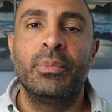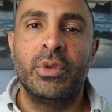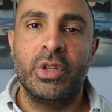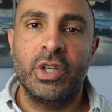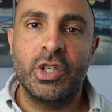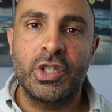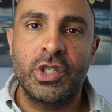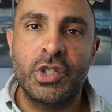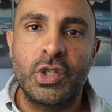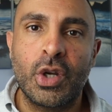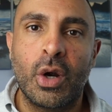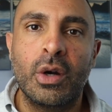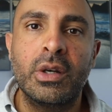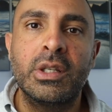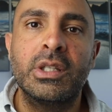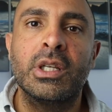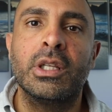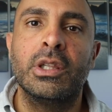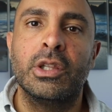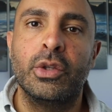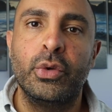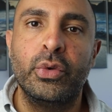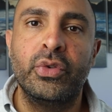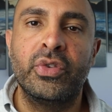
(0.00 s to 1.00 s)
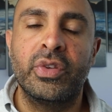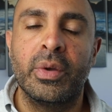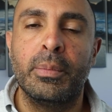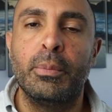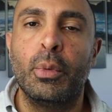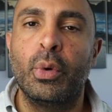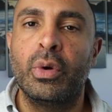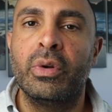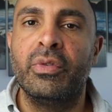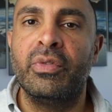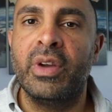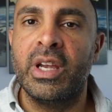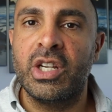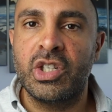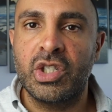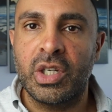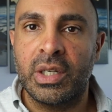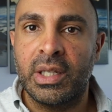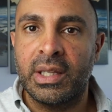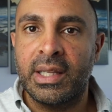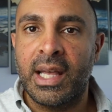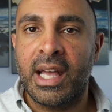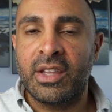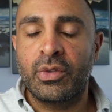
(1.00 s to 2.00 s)
You start to lose some motivation.
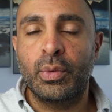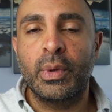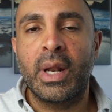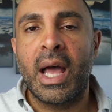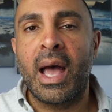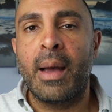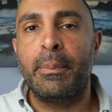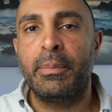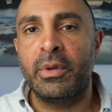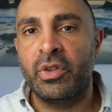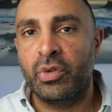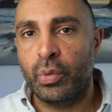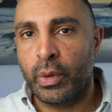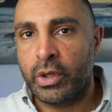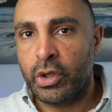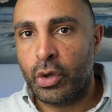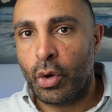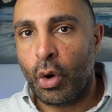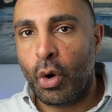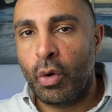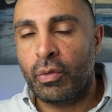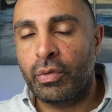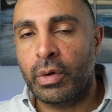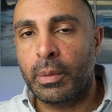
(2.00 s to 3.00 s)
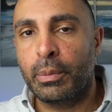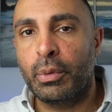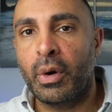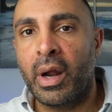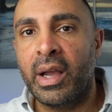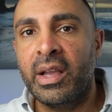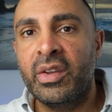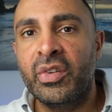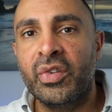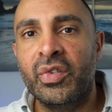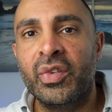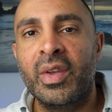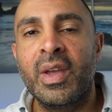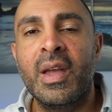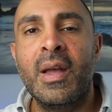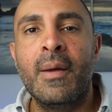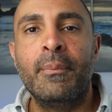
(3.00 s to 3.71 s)
And that's what happens when you overprice.